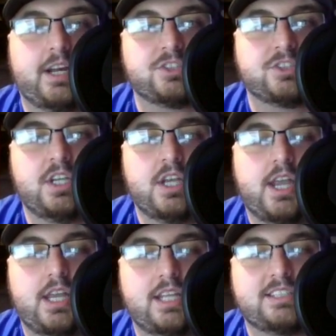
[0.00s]
And
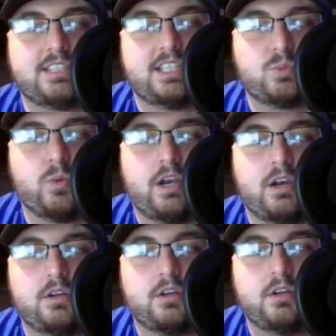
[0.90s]
that's where
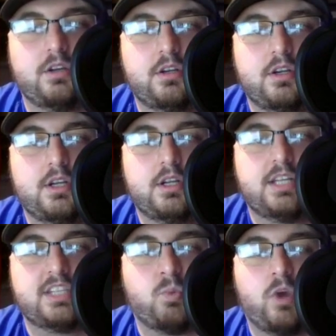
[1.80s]

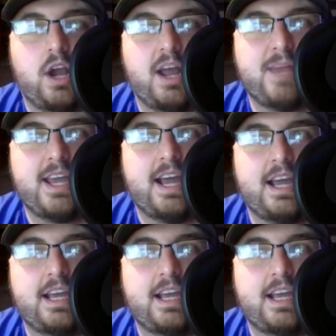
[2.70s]
I'm at.